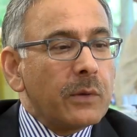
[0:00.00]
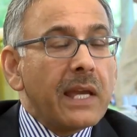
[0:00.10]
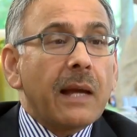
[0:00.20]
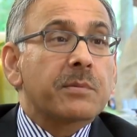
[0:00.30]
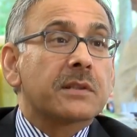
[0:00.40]

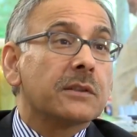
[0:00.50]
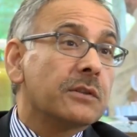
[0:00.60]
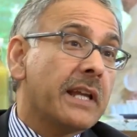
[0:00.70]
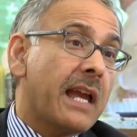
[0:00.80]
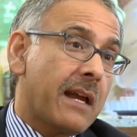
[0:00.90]
We
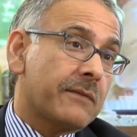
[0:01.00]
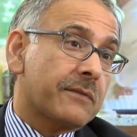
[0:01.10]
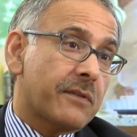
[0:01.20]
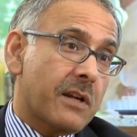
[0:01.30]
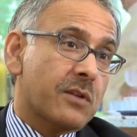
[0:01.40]
absolutely have
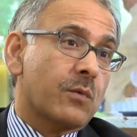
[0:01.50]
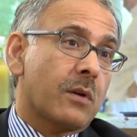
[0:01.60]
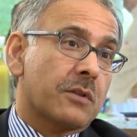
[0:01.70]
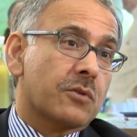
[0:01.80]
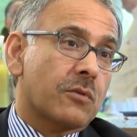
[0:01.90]
a
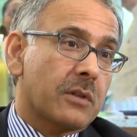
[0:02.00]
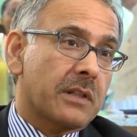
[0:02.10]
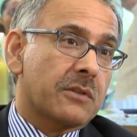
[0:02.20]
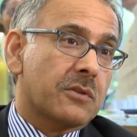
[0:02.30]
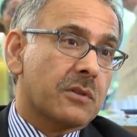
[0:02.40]
freshwater
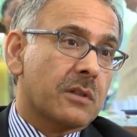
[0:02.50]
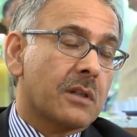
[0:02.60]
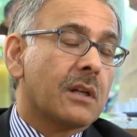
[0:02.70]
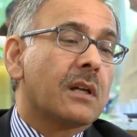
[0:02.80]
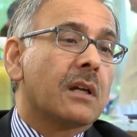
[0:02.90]
shortage.
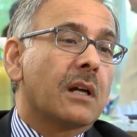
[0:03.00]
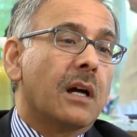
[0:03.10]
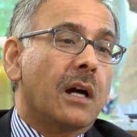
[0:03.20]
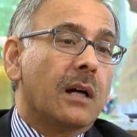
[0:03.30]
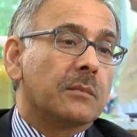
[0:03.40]

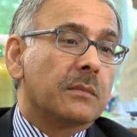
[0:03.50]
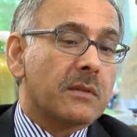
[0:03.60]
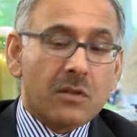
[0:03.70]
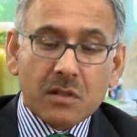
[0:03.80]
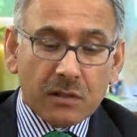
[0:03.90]

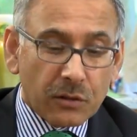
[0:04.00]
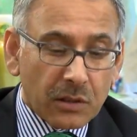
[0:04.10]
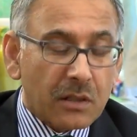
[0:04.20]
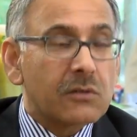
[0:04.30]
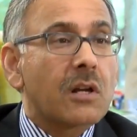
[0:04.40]
Just
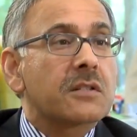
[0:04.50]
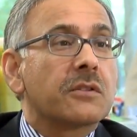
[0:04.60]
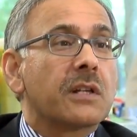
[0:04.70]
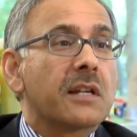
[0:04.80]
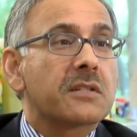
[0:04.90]
look across
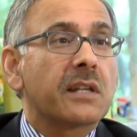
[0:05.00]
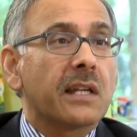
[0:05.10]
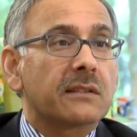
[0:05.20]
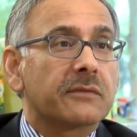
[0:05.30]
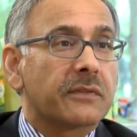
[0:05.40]
the United States.